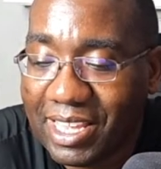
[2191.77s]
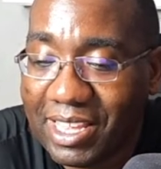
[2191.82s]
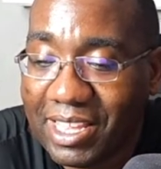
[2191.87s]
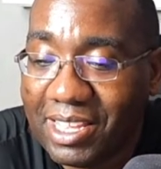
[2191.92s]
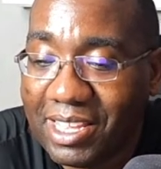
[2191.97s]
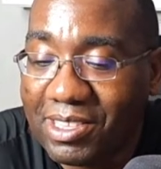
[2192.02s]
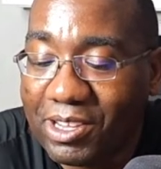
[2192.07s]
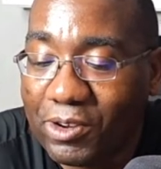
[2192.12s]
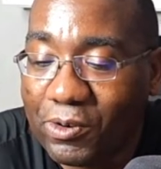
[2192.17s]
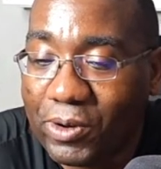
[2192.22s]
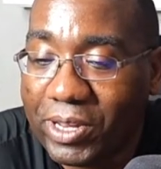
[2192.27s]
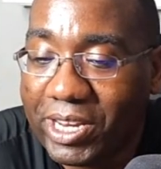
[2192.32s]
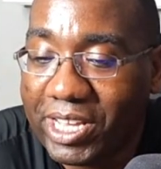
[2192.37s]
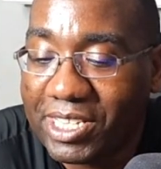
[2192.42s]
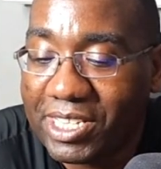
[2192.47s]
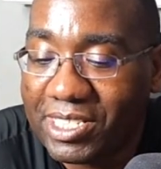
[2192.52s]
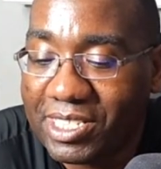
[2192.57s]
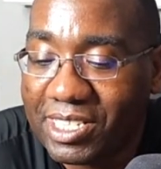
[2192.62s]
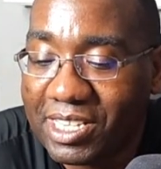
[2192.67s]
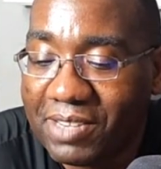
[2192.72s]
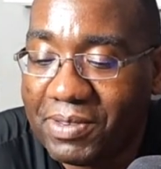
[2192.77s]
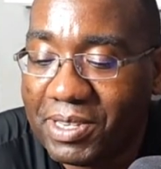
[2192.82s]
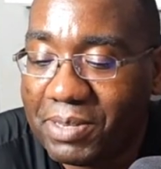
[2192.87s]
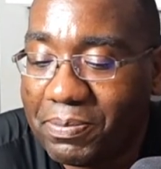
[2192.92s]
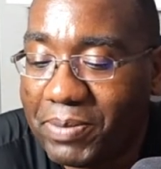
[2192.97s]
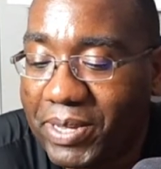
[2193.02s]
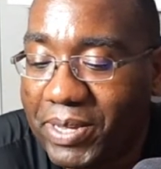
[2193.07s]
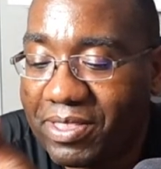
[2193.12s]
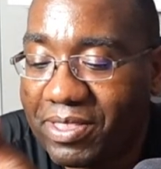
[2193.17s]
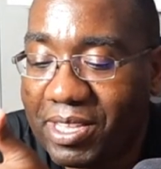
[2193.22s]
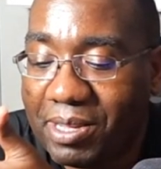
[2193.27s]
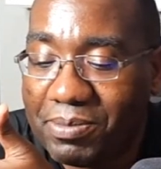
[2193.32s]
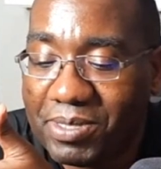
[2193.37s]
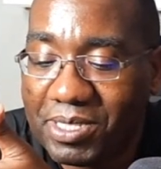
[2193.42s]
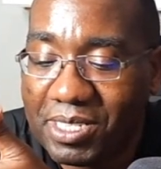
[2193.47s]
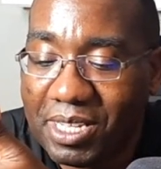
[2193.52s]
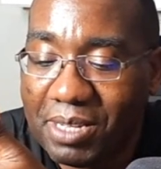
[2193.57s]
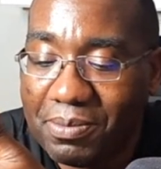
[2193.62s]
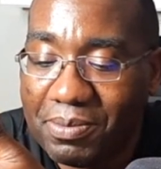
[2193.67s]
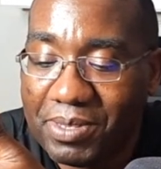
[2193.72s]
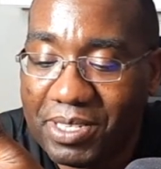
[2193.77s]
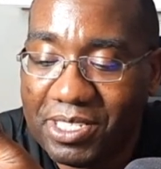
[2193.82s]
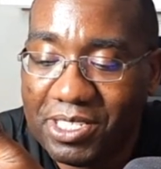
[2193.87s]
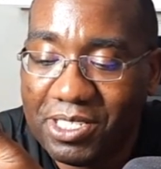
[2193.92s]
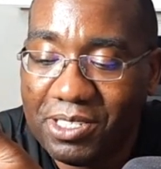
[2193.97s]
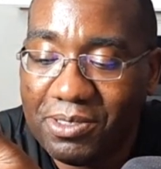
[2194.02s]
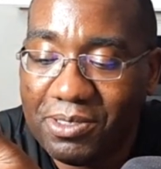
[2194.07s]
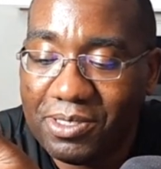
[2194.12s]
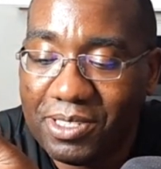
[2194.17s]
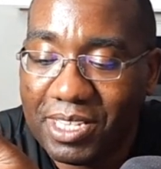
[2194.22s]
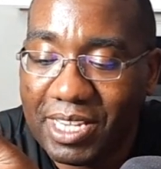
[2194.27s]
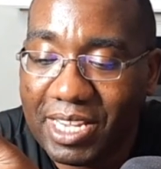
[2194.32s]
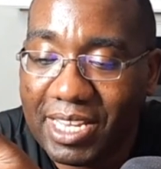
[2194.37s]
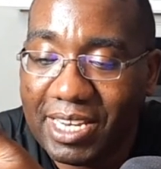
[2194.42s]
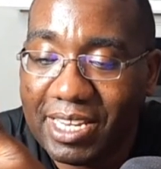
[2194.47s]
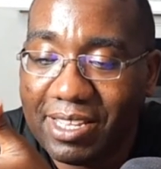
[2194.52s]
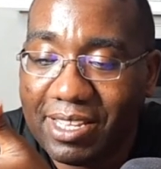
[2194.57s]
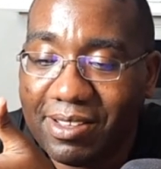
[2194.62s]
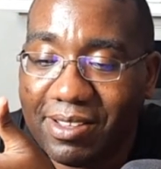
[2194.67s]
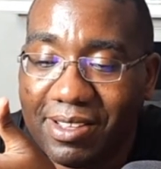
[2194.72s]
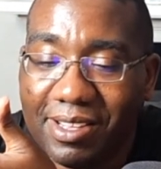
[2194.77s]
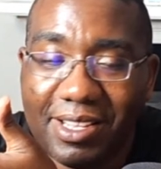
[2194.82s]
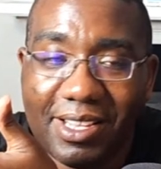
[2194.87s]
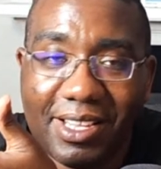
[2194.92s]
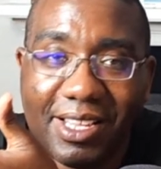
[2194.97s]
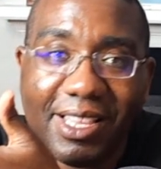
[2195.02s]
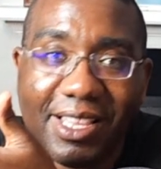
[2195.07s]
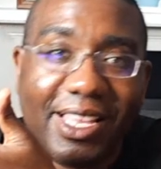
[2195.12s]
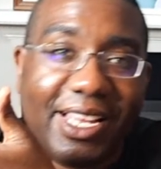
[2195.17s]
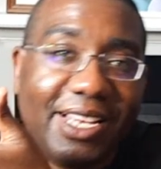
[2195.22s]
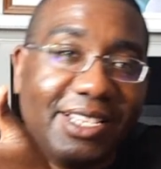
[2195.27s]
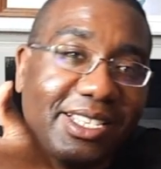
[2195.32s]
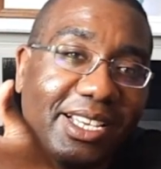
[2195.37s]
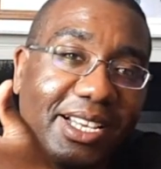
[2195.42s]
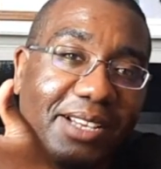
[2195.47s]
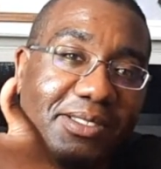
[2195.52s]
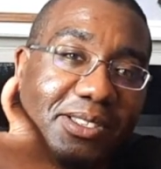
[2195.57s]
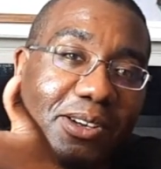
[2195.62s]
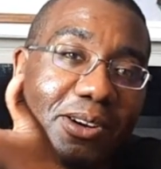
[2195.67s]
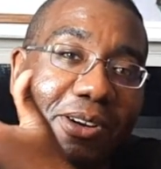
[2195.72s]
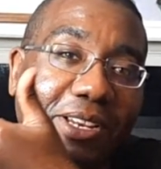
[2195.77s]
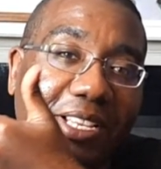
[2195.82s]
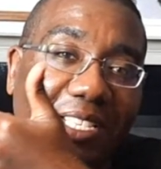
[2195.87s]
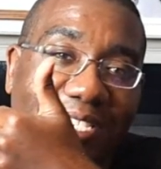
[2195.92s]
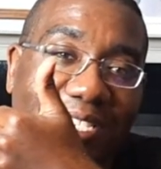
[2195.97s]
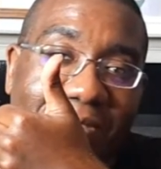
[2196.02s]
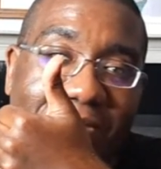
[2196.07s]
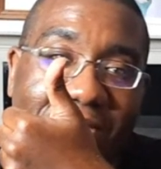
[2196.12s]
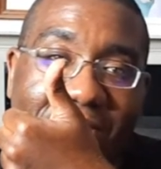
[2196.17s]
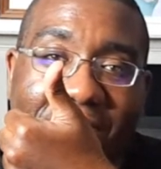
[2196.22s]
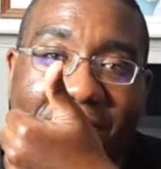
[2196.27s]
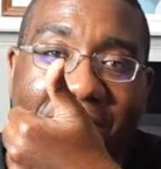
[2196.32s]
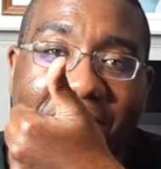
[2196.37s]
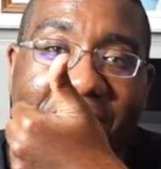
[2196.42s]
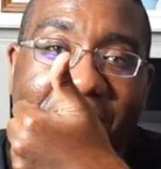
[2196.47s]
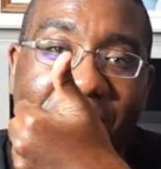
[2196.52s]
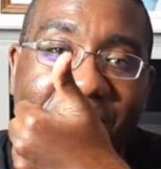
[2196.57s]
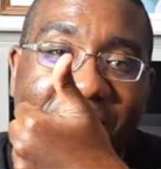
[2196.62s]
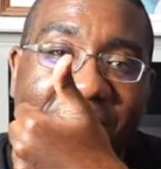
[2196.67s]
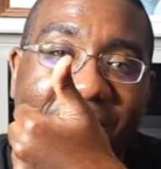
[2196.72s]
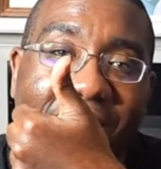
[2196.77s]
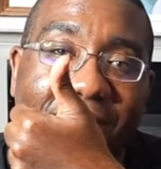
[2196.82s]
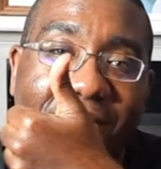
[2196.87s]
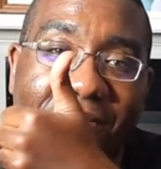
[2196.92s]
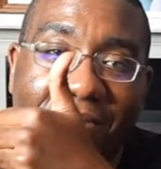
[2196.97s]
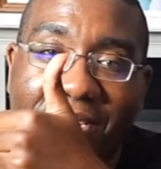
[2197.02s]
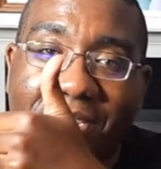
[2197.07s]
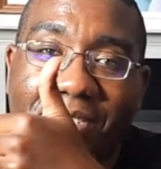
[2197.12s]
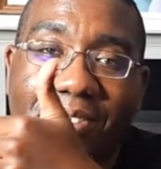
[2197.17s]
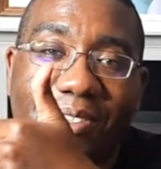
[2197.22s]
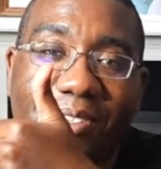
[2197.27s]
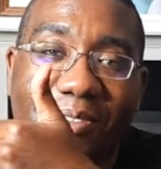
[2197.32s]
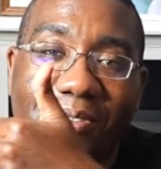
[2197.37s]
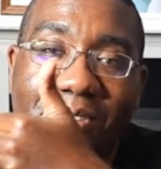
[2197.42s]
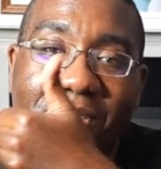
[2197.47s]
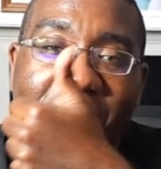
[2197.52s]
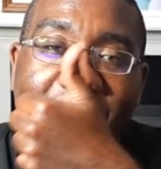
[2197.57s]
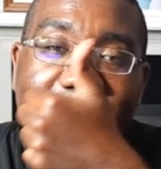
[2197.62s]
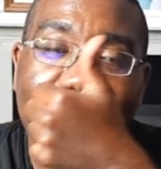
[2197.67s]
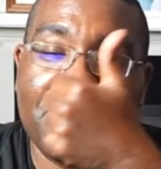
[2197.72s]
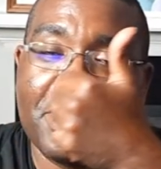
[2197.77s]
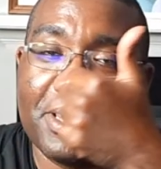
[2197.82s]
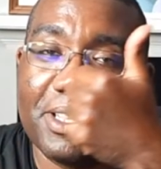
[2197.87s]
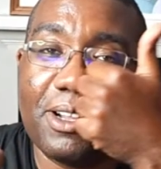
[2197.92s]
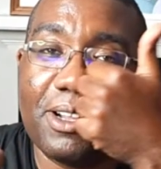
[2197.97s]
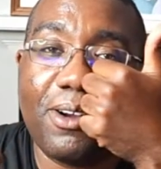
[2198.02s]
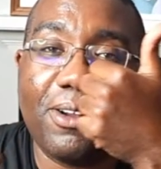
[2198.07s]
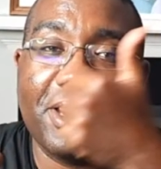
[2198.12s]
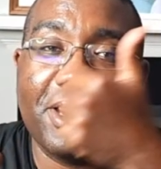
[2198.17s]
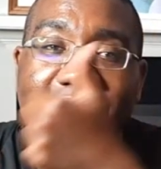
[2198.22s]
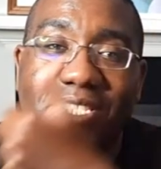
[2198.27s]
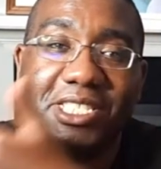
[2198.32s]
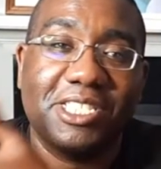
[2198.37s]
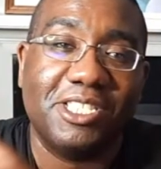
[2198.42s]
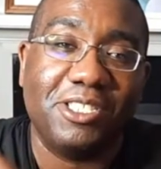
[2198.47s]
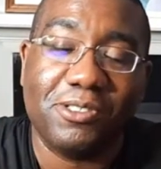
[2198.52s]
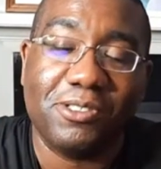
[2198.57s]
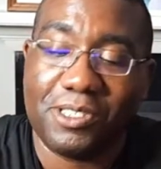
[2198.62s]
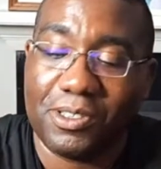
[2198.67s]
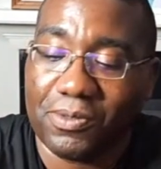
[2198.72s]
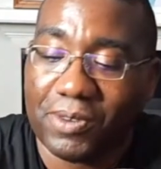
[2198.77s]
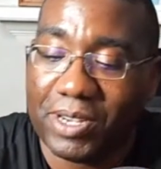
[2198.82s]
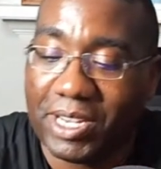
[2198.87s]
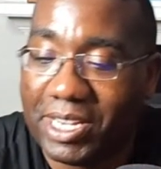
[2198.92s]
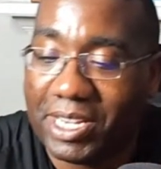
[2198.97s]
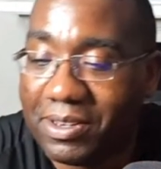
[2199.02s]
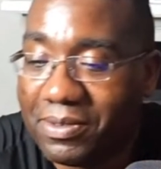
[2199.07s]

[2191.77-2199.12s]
if the critics give it a big thumbs up, it's usually in it a lot of times the audience gives it a thumbs down, and you know the audience is usually right.